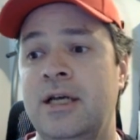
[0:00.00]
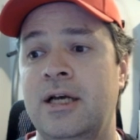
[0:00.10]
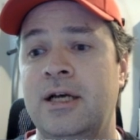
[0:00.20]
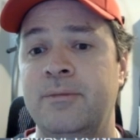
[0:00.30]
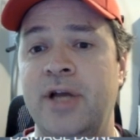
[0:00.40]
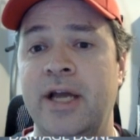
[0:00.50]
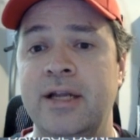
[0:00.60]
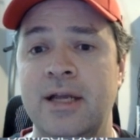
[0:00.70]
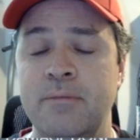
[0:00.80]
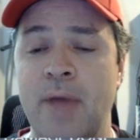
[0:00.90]

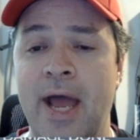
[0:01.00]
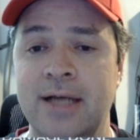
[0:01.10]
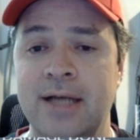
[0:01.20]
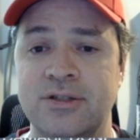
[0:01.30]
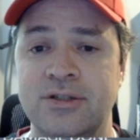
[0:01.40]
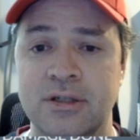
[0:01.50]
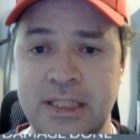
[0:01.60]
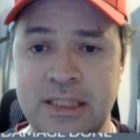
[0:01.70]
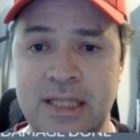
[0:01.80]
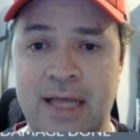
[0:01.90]
and max or at
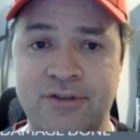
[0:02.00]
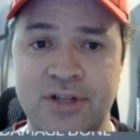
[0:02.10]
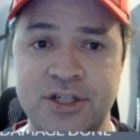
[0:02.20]
least level